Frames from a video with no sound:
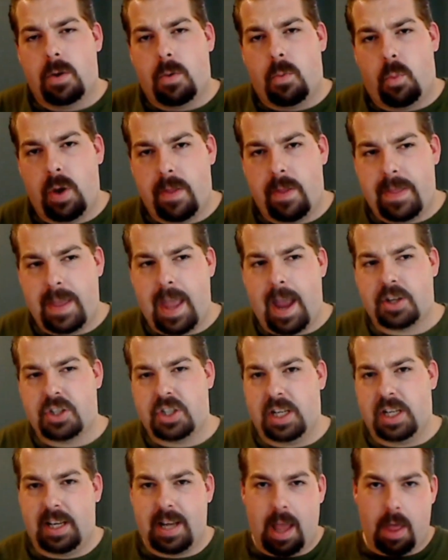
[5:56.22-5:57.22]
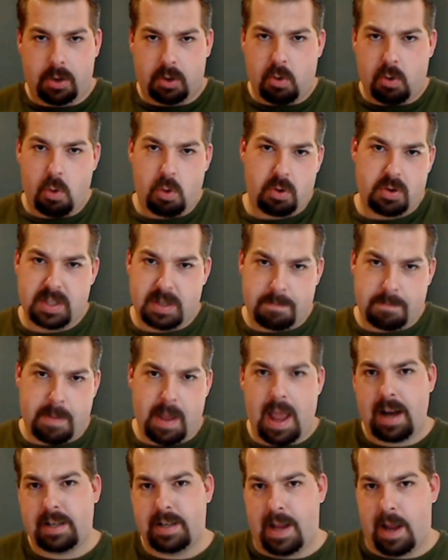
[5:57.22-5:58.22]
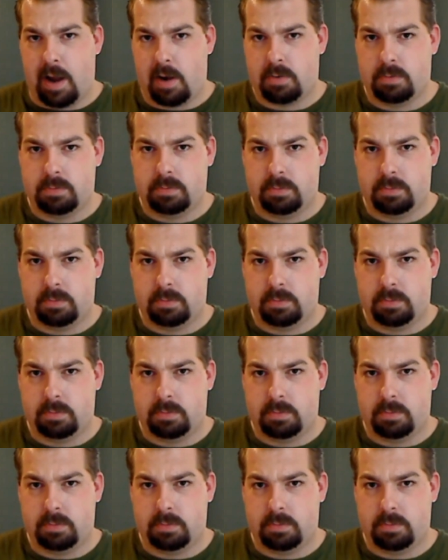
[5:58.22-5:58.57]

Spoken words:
Well, they actually allow the corners in the back now.